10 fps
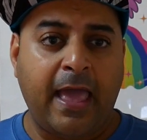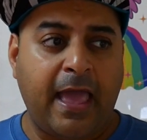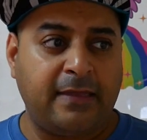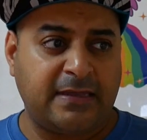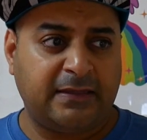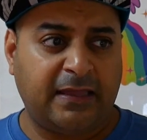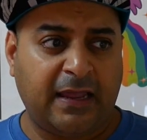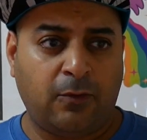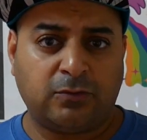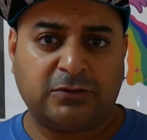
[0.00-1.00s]
And then
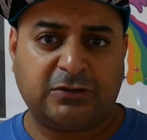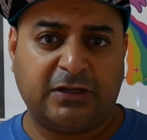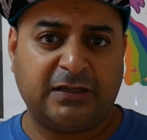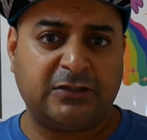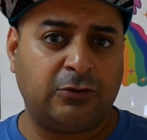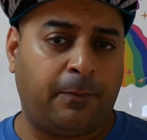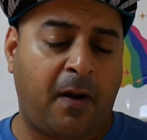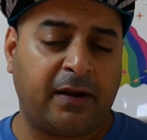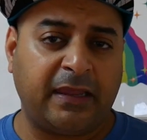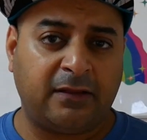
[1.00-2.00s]
they took us to a
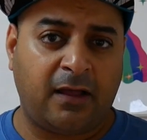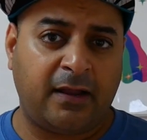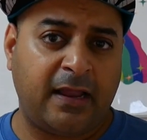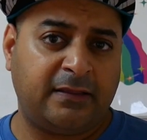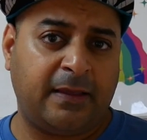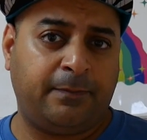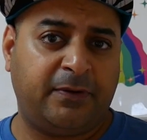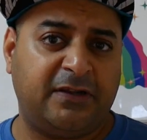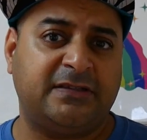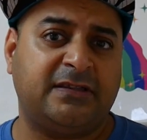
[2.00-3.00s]
parking lot and they
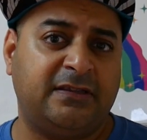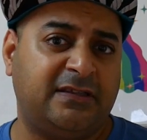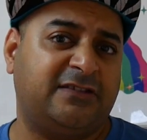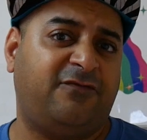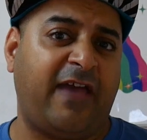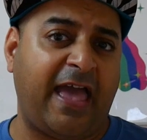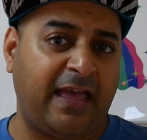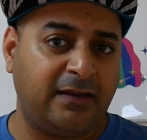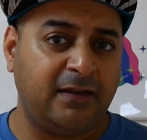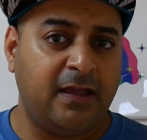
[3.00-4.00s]
put us in this
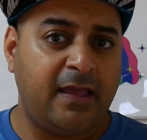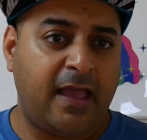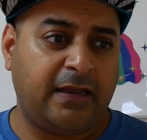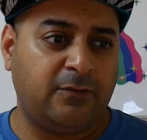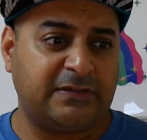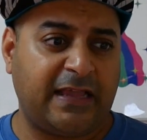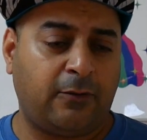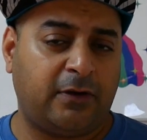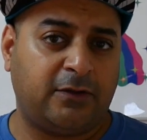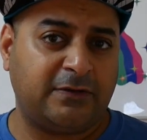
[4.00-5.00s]
van, and it was
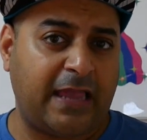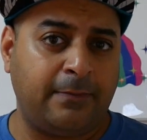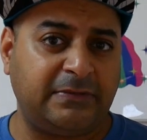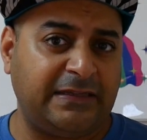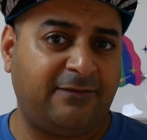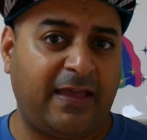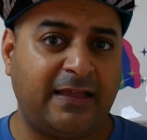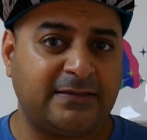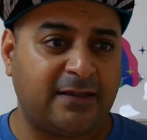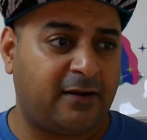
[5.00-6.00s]
like one of those empty
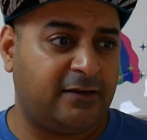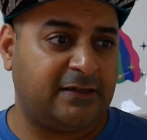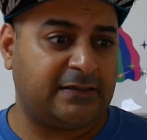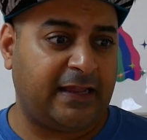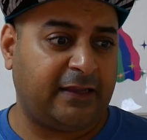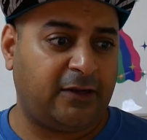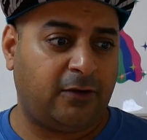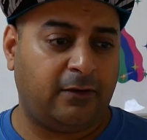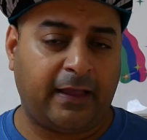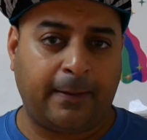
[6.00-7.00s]
vans that are just like, you
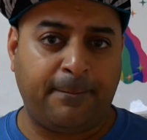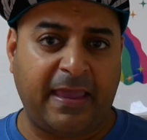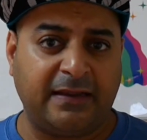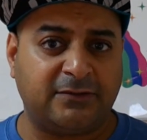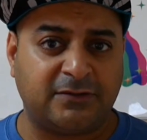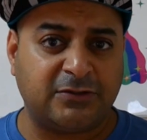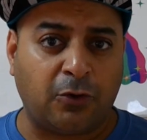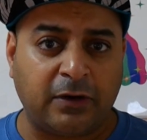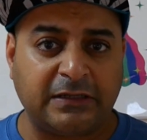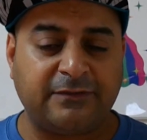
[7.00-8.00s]
know, like a paint or
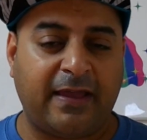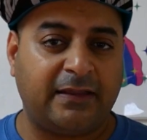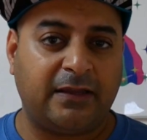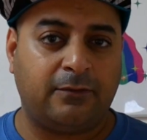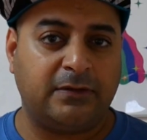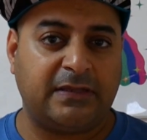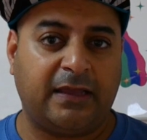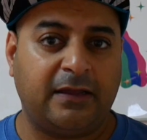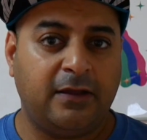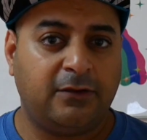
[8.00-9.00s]
storage van. There was
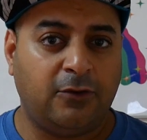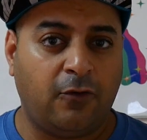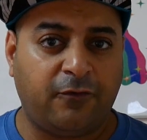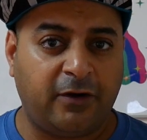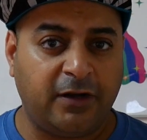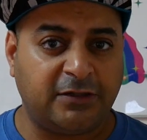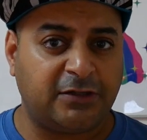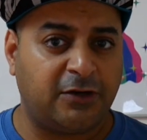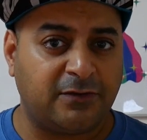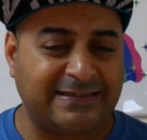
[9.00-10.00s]
like no
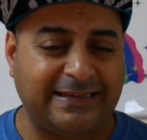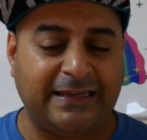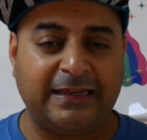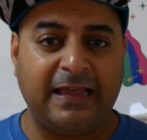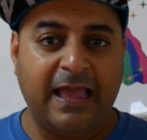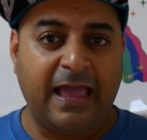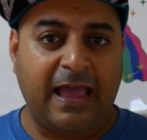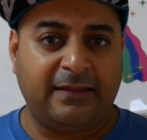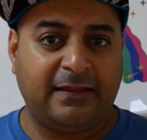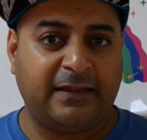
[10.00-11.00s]
furniture, no seating,
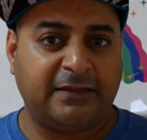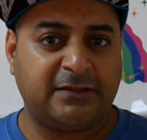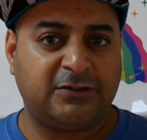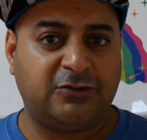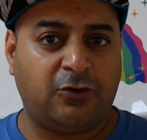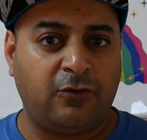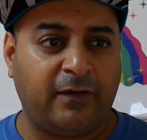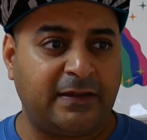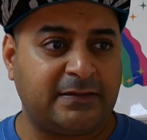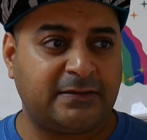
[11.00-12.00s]
and then they just
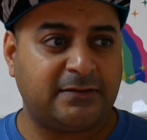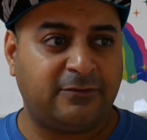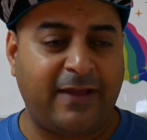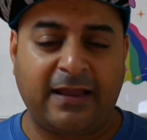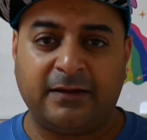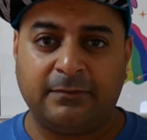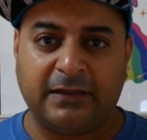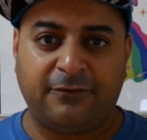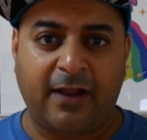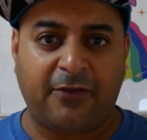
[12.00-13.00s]
drove us
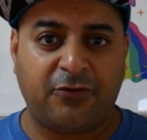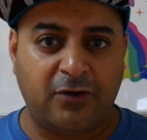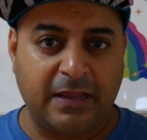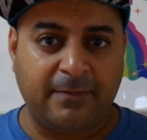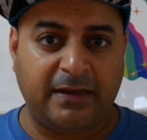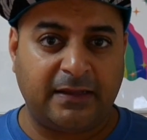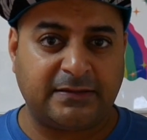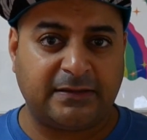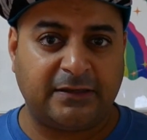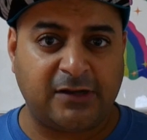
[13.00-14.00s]
randomly for like 30
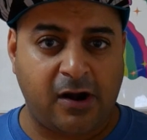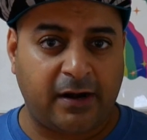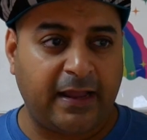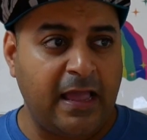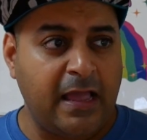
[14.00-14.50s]
minutes in the dark.